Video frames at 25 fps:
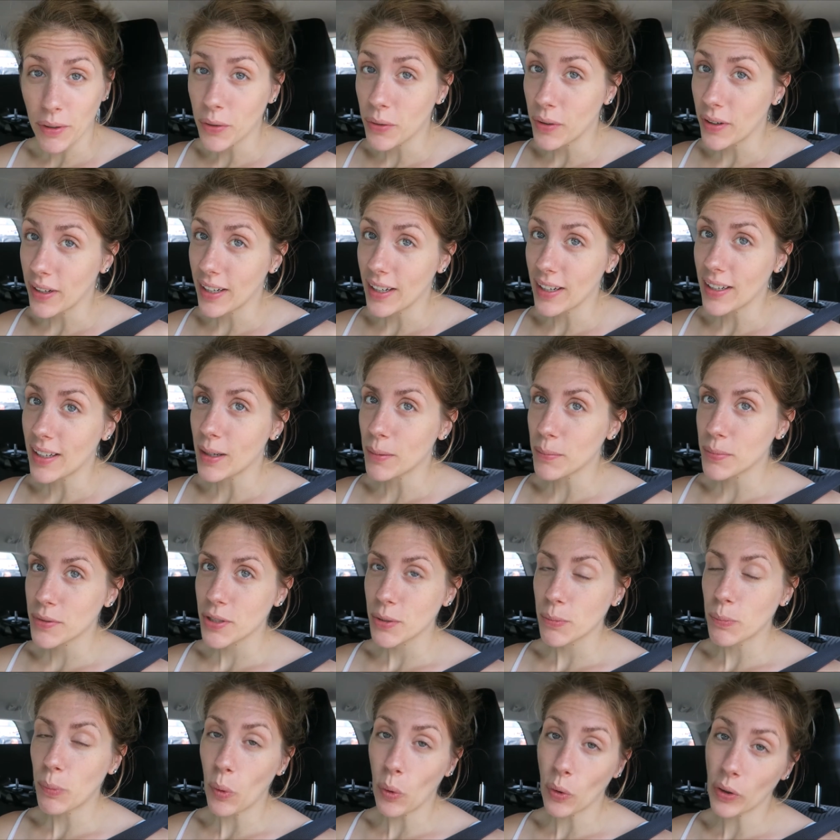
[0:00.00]
we're going up
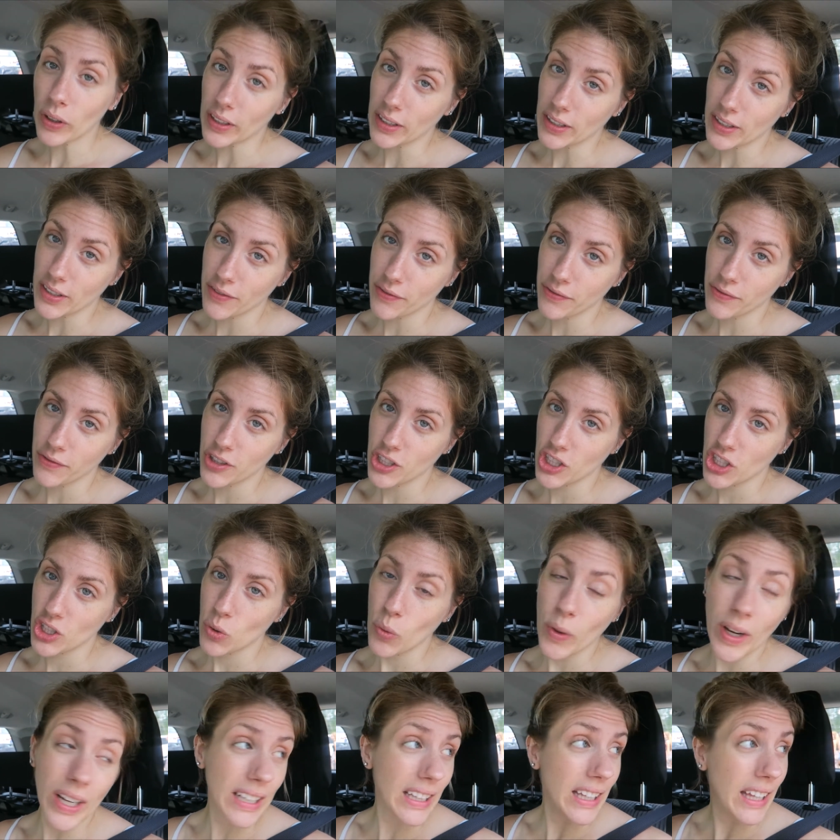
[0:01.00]
to Portland just
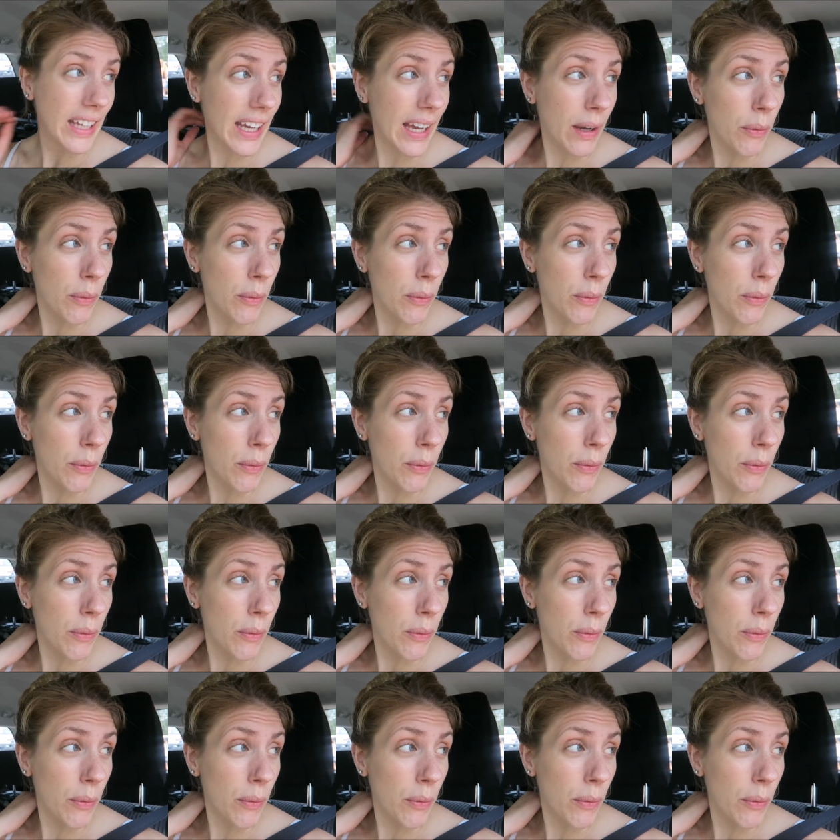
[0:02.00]
quickly